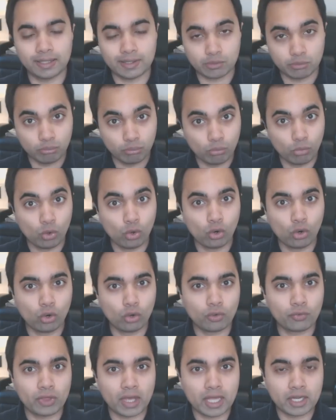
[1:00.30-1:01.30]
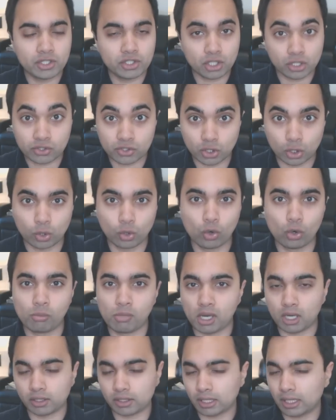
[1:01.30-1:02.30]
it is more than just a
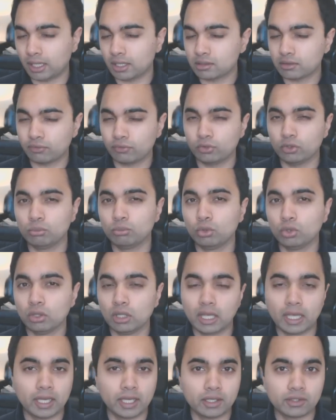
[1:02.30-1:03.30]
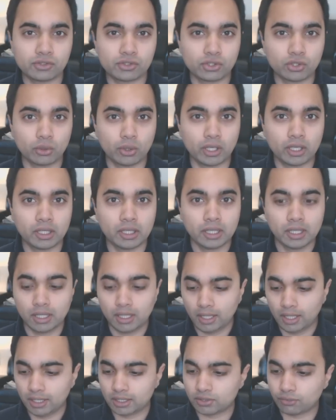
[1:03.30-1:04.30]
gourmand. It has a few more layers to it.
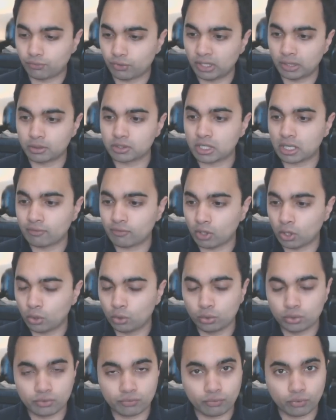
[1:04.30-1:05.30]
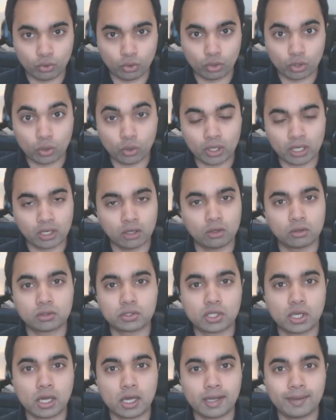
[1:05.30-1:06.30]
It's a fragrance I've owned for quite a long
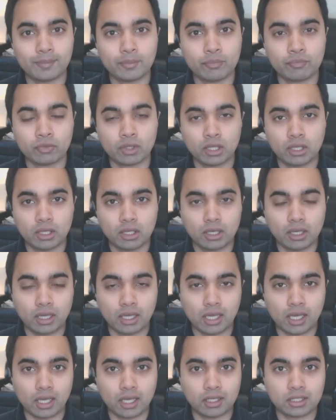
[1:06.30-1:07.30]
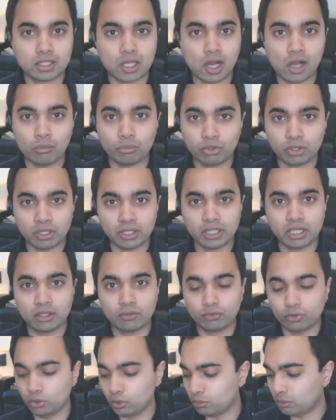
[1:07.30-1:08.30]
time, and I'm going to
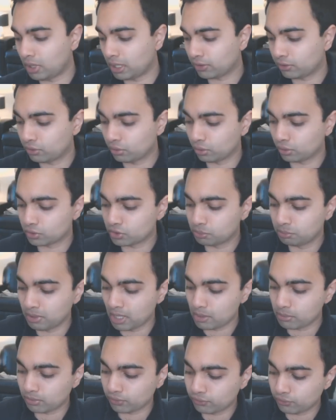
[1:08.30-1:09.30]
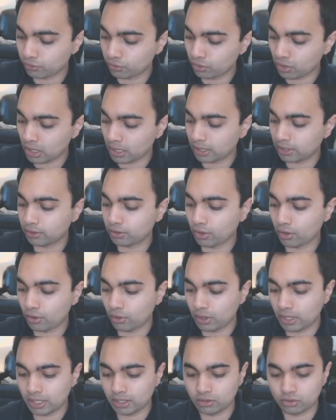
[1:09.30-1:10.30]
give you my thoughts. But before I
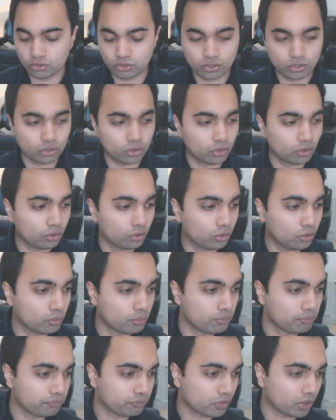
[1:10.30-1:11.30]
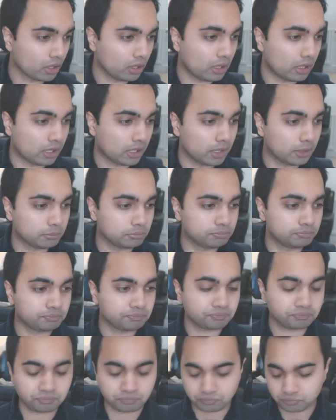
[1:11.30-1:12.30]
go into um,